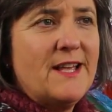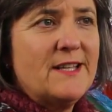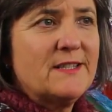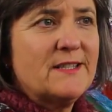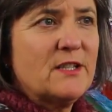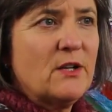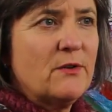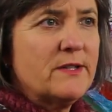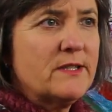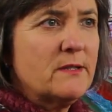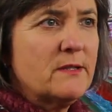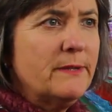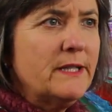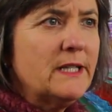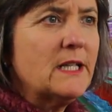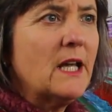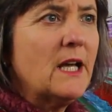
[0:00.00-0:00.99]
So it's a
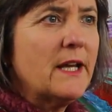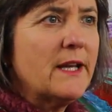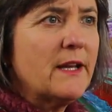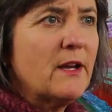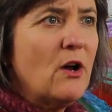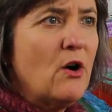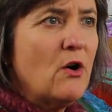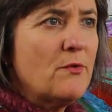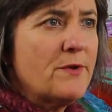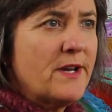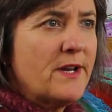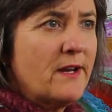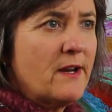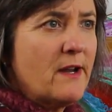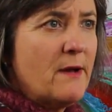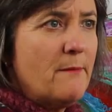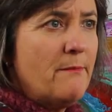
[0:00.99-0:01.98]
bit like
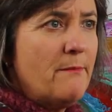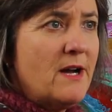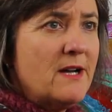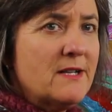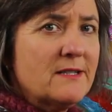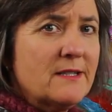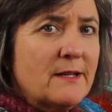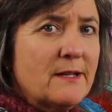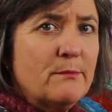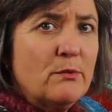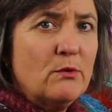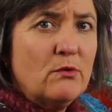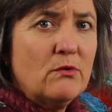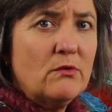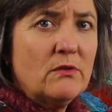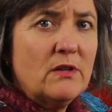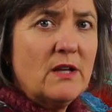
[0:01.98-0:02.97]
holding a
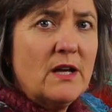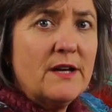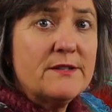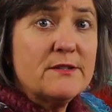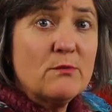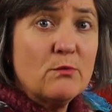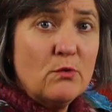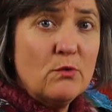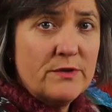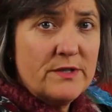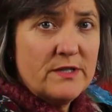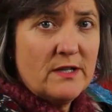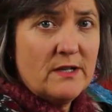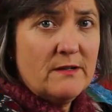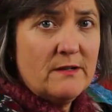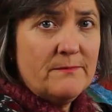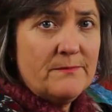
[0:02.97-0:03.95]
basketball
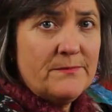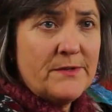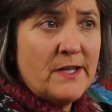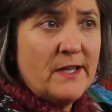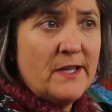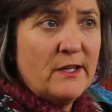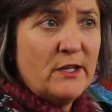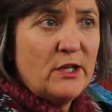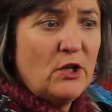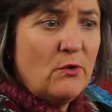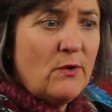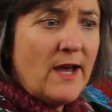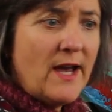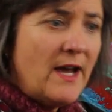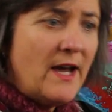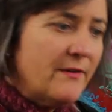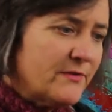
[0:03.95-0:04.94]
underwater. You
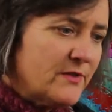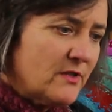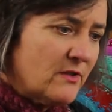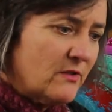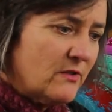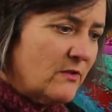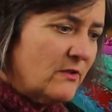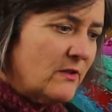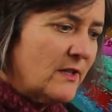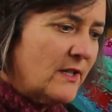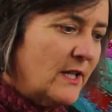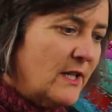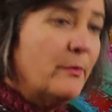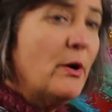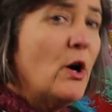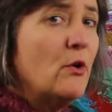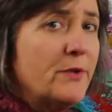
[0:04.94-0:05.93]
have to
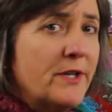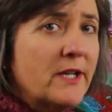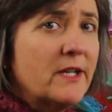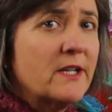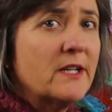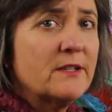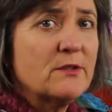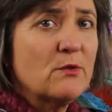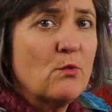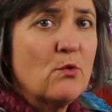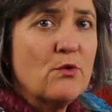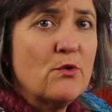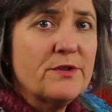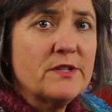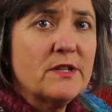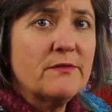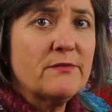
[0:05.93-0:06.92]
keep holding it
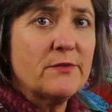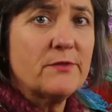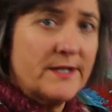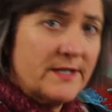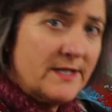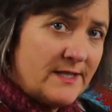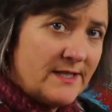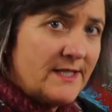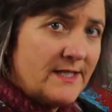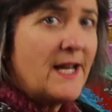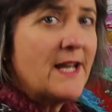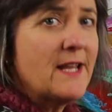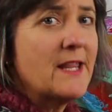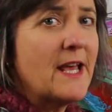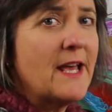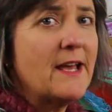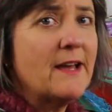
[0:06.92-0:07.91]
underwater for it to
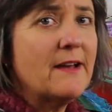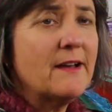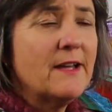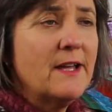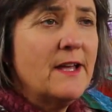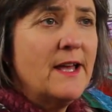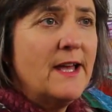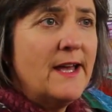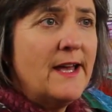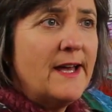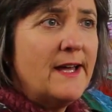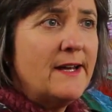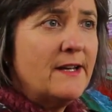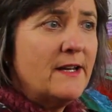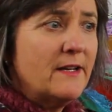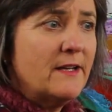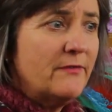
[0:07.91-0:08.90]
stay there.
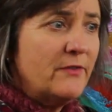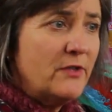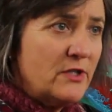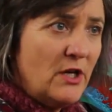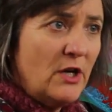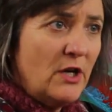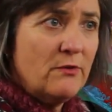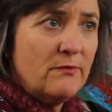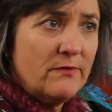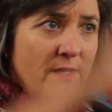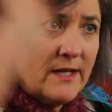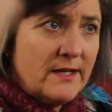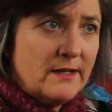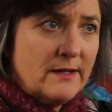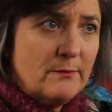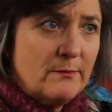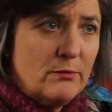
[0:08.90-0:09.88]
And if you don't,
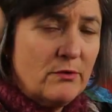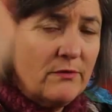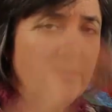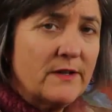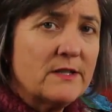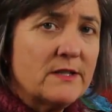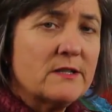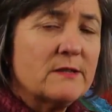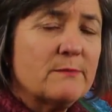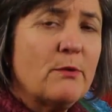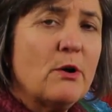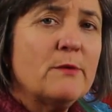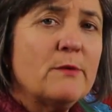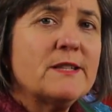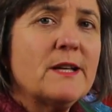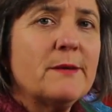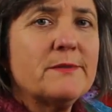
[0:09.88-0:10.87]
then boof, it just
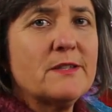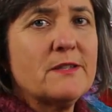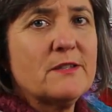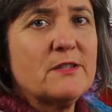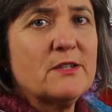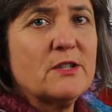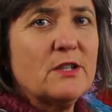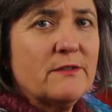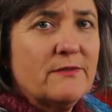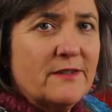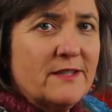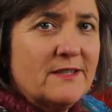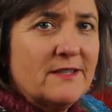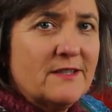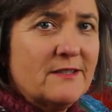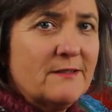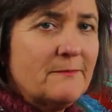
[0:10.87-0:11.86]
pops up to the
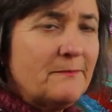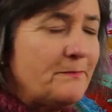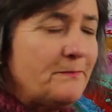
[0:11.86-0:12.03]
surface.